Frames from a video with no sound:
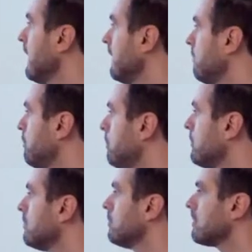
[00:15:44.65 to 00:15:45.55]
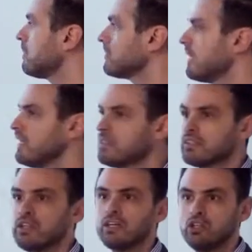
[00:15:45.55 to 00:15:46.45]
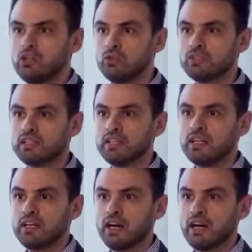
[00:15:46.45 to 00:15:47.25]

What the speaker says: and the purine nucleotides using